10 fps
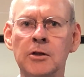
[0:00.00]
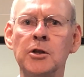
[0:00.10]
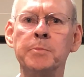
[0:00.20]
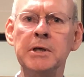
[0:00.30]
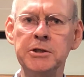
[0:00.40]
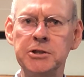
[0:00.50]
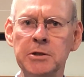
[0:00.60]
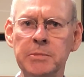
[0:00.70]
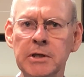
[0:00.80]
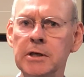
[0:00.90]
The
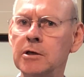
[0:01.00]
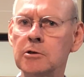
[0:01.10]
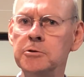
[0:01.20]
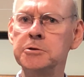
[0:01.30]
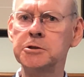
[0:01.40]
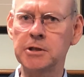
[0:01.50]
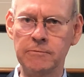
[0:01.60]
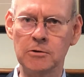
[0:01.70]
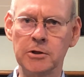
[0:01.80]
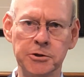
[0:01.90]
PCB includes
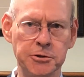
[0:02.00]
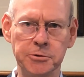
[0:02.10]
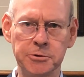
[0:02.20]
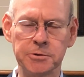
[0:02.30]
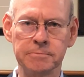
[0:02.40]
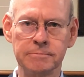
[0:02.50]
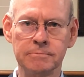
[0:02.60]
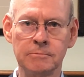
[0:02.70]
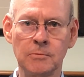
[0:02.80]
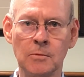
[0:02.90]
several issues.
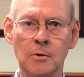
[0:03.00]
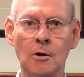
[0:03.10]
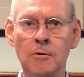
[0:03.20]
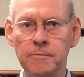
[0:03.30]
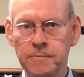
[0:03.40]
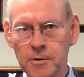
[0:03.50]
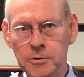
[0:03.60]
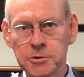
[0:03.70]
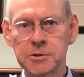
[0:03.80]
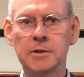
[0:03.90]

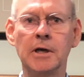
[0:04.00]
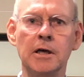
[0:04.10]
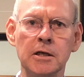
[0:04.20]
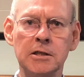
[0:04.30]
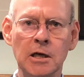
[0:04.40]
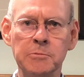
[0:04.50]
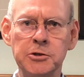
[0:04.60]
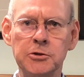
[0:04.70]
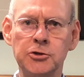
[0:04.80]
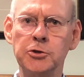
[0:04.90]
First, it
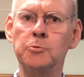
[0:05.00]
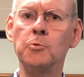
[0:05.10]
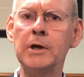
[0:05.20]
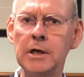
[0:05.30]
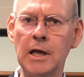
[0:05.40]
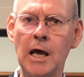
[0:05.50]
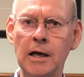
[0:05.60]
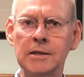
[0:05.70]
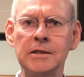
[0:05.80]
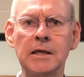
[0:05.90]
attempts to
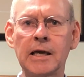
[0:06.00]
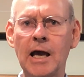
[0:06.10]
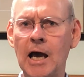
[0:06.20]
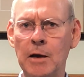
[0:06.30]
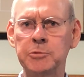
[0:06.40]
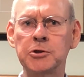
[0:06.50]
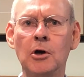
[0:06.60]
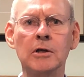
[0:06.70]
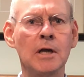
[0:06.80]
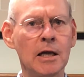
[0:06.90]
reenact the caps
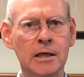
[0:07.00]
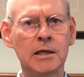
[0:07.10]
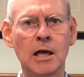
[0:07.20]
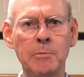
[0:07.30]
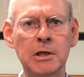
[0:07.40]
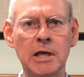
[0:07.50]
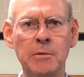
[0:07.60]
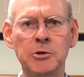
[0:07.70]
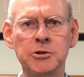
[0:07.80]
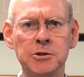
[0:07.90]
on non-economic
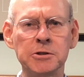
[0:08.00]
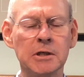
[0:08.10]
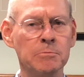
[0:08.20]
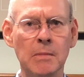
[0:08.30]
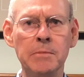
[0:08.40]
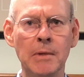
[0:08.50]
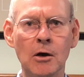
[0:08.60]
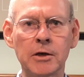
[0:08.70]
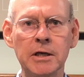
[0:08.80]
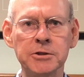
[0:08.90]
damages in
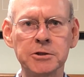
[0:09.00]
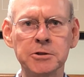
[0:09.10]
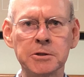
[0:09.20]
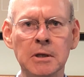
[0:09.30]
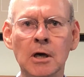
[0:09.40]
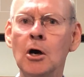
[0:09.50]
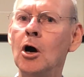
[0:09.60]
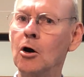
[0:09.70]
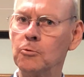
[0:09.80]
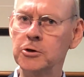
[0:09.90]
med-mal cases
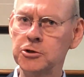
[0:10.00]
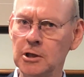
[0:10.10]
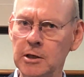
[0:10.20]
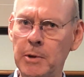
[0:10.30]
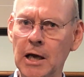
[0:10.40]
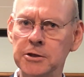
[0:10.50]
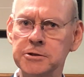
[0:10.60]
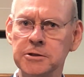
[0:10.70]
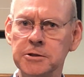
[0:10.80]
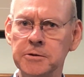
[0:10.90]
originally passed
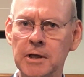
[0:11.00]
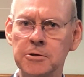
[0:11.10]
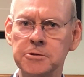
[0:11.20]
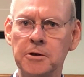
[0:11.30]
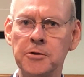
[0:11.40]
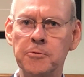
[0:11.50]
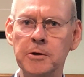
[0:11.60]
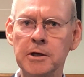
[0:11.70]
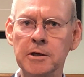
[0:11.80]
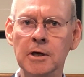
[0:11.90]
in
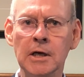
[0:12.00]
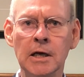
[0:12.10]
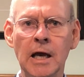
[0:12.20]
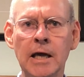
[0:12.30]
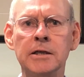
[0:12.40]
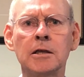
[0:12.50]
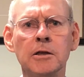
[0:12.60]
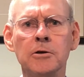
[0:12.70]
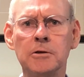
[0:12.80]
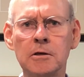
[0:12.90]
2003 and
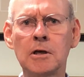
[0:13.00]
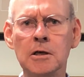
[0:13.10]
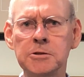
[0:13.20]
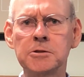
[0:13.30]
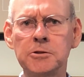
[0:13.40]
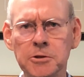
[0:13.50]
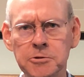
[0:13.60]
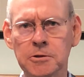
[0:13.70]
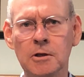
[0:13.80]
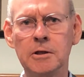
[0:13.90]
declared
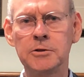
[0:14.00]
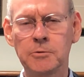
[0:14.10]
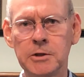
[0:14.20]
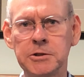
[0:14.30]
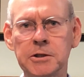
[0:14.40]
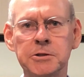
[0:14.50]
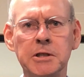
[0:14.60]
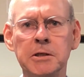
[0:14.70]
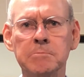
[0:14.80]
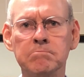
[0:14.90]
unconstitutional in
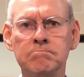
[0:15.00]
2016.